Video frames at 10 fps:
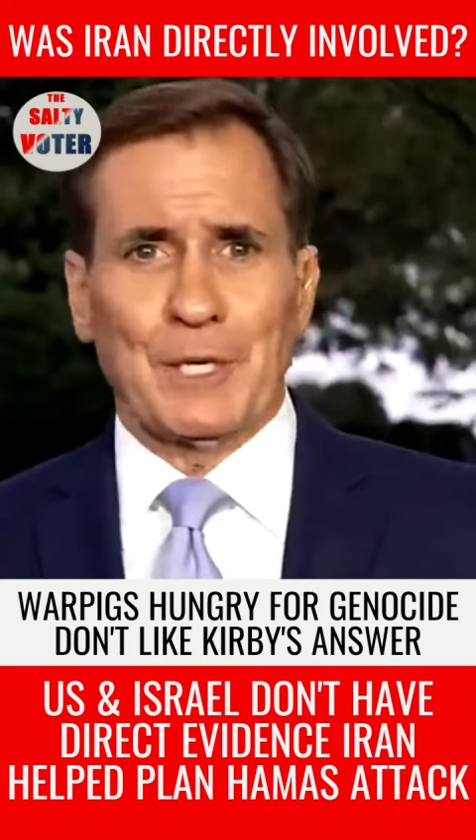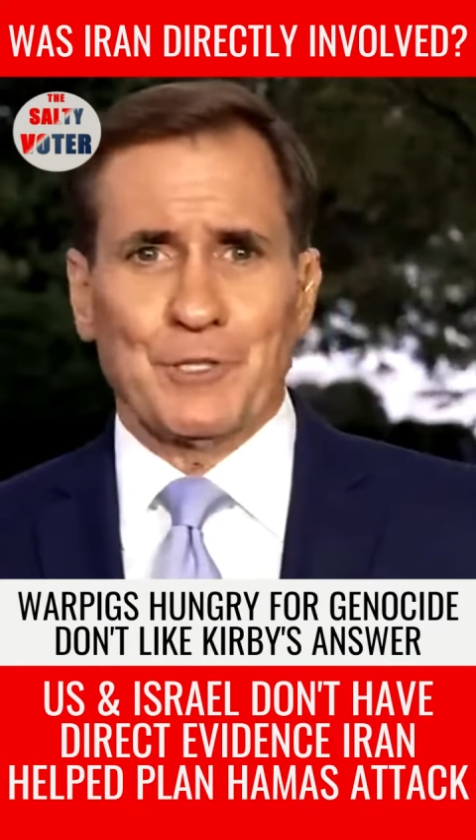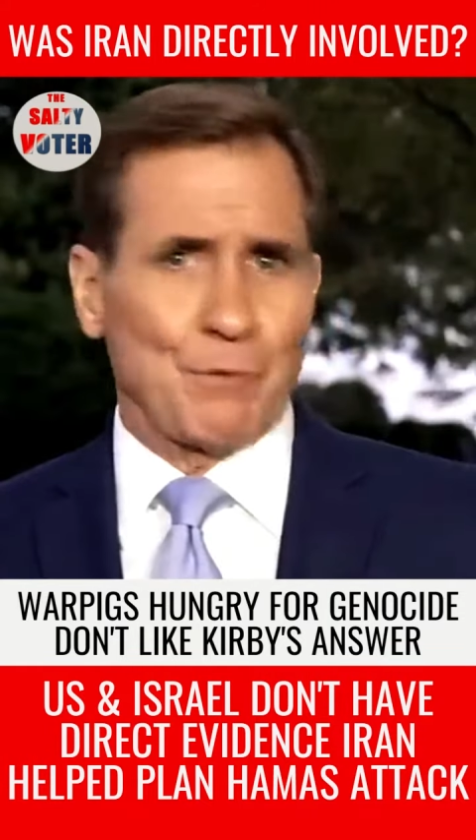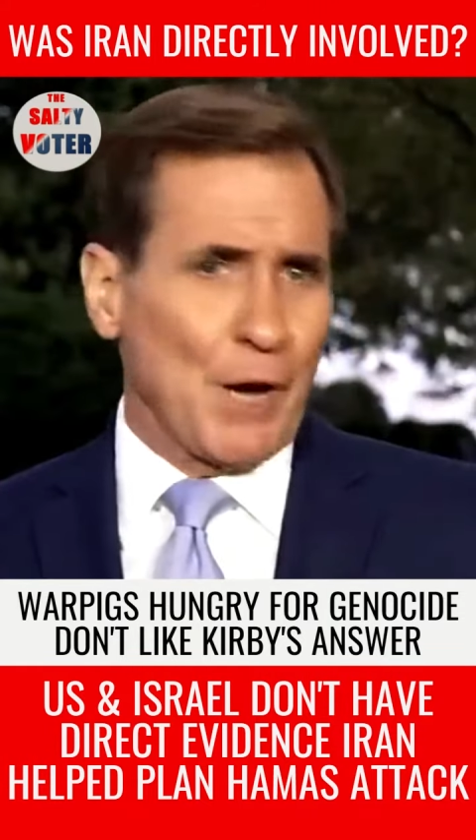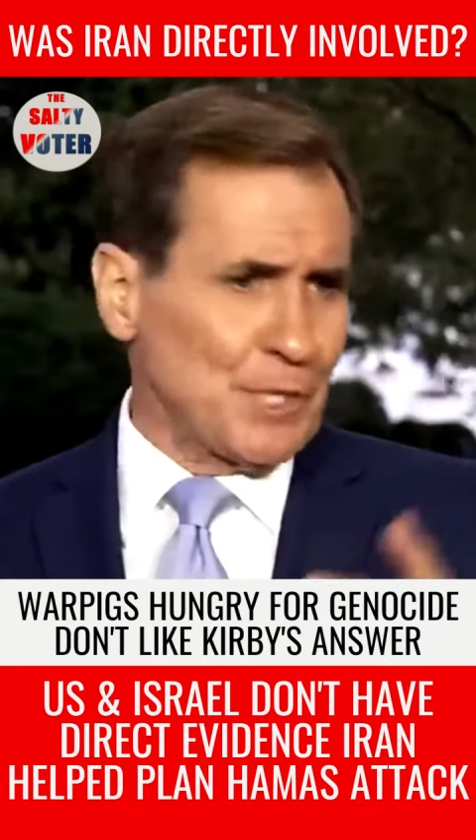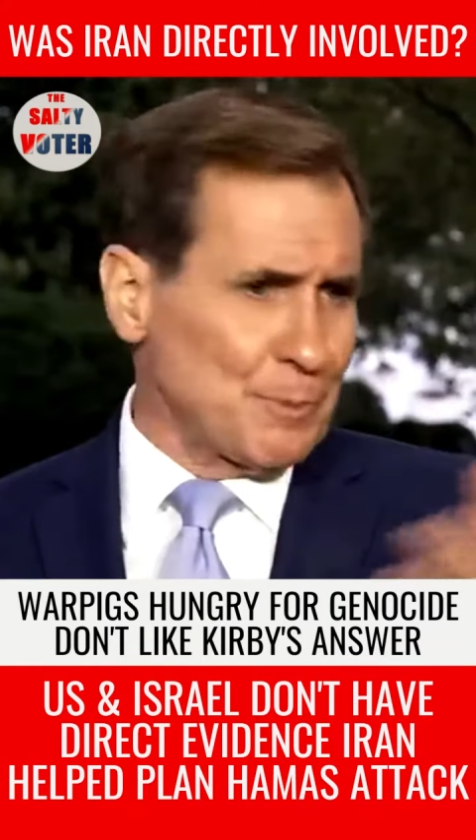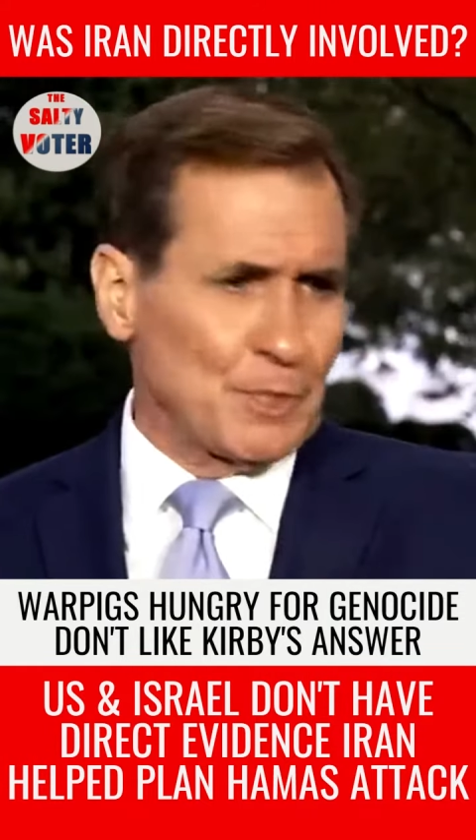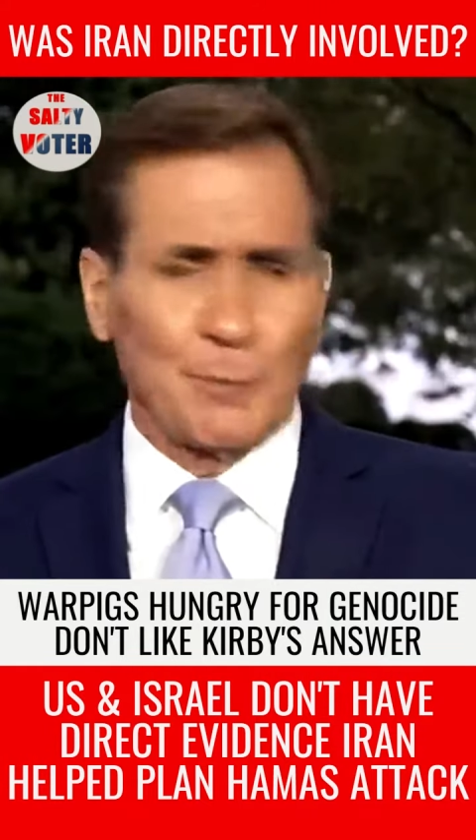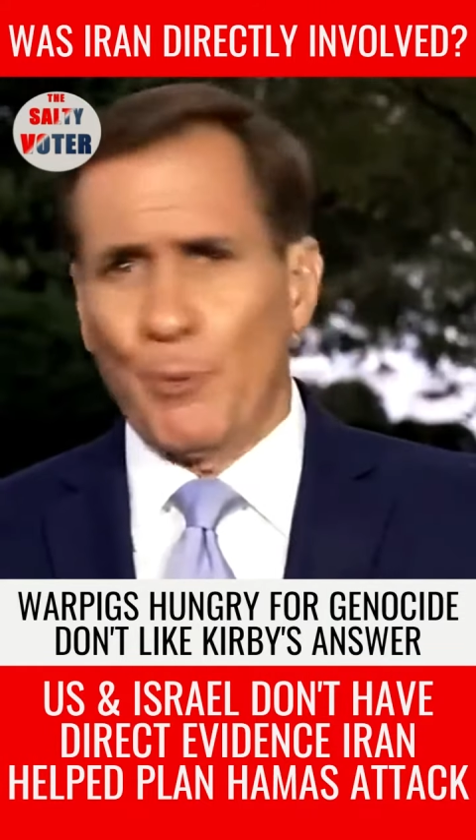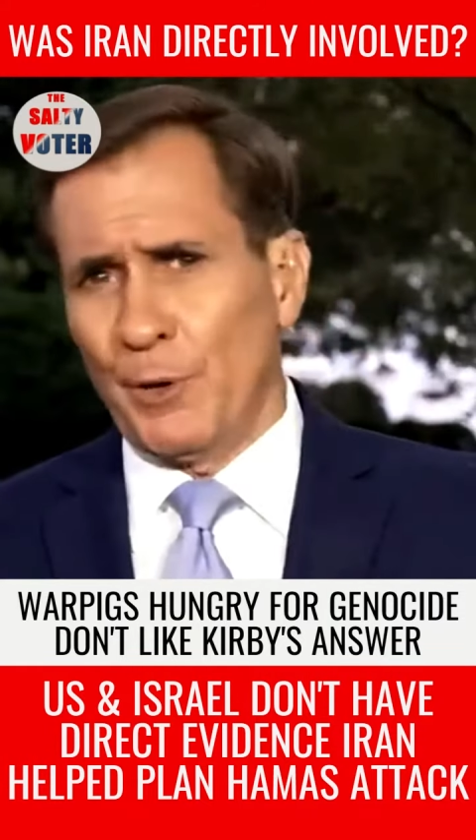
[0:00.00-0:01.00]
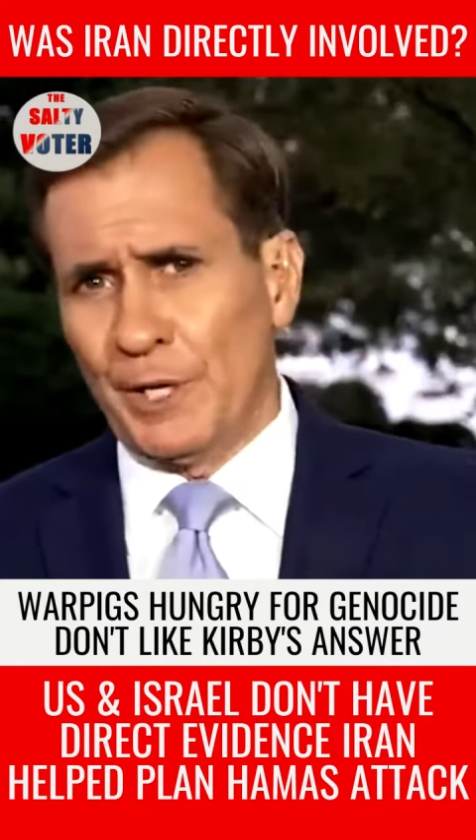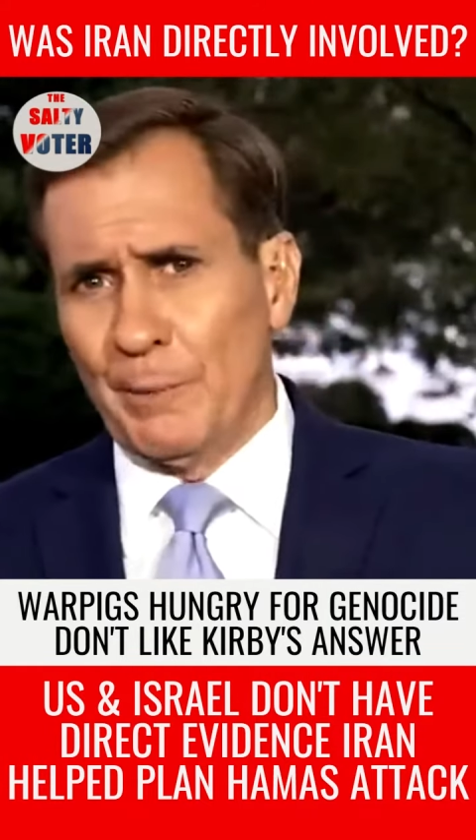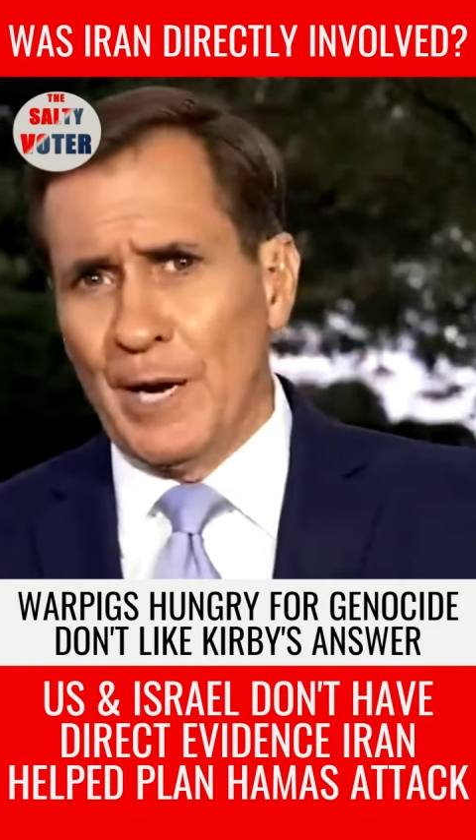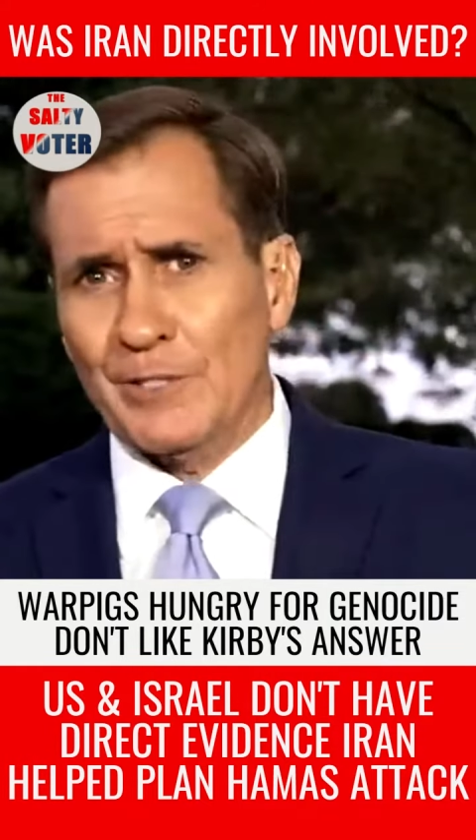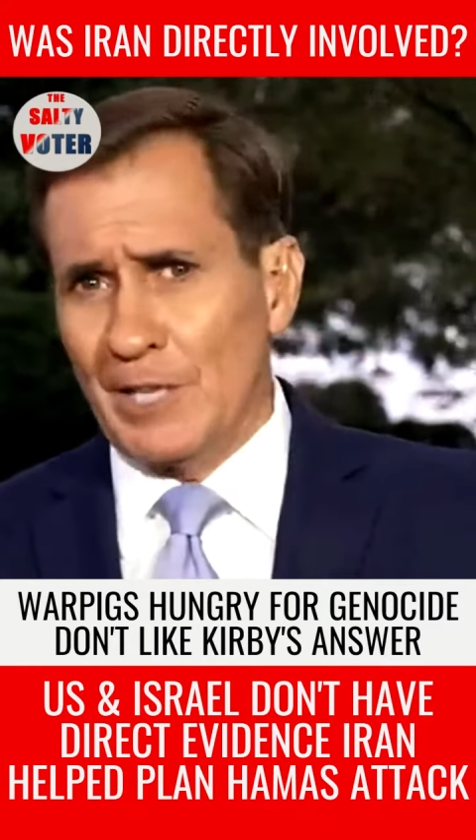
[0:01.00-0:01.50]
because Iran's been supporting
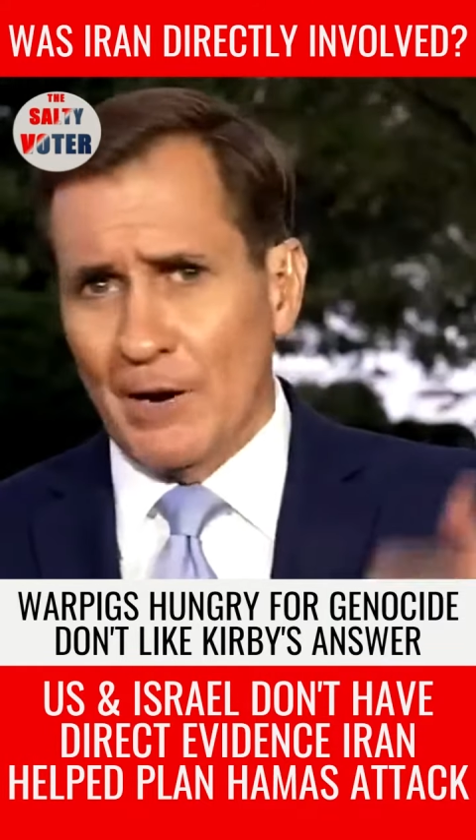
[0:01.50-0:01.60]
Hamas